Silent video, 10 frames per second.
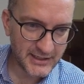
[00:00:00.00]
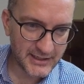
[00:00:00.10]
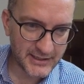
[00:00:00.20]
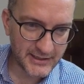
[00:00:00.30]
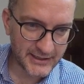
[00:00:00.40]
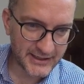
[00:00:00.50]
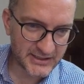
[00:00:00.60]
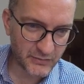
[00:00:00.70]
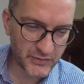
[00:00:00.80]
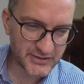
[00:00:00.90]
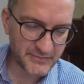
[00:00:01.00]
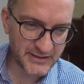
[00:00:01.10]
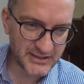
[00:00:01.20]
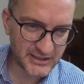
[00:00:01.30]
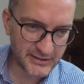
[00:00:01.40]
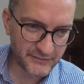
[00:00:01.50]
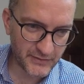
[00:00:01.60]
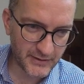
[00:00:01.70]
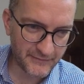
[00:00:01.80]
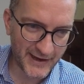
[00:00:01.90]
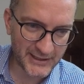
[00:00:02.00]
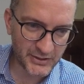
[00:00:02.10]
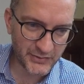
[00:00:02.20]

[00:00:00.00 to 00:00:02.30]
I guess it wants me to give you a value